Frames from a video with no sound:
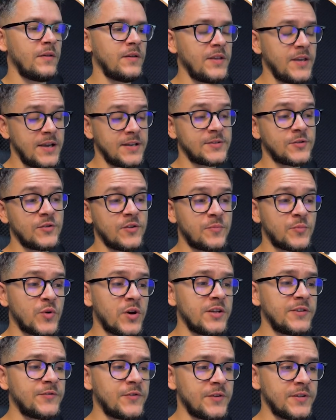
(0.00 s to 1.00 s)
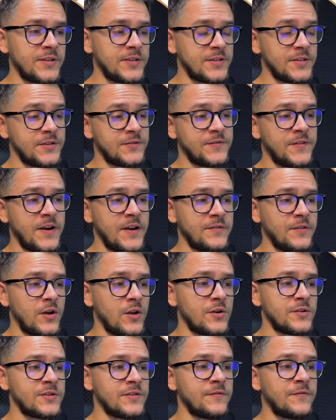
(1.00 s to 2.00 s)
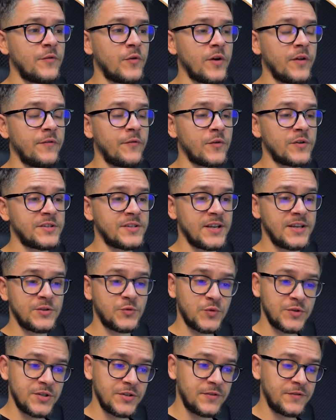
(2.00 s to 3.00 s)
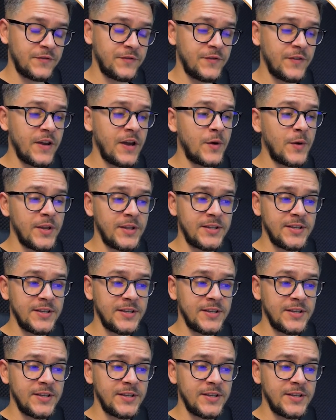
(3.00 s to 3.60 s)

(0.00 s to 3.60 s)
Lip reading: Yeah, so the price for this is $5.44, which is very